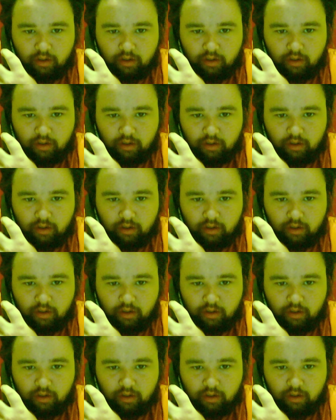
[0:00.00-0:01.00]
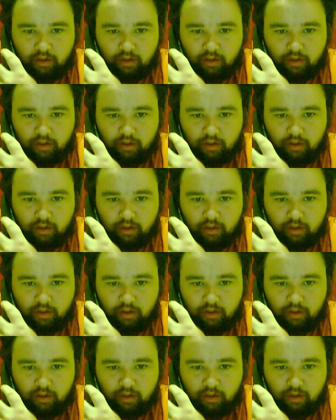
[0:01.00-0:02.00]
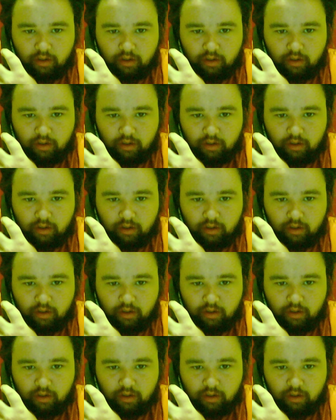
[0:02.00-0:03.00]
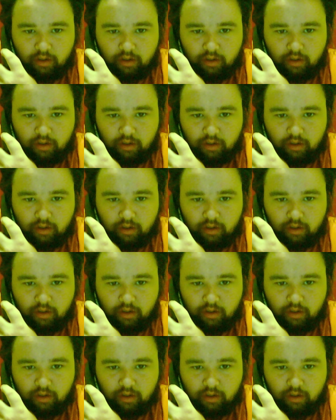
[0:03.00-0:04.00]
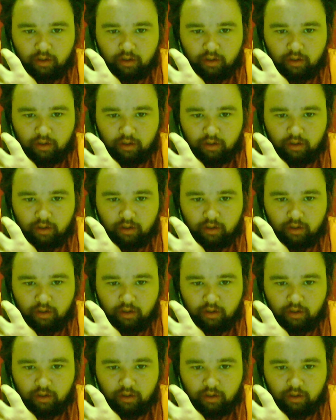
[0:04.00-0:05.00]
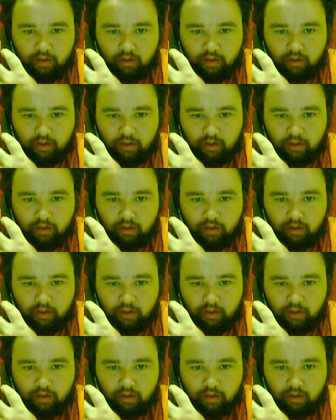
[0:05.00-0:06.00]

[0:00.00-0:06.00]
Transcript: This is a still picture; no speech is visible.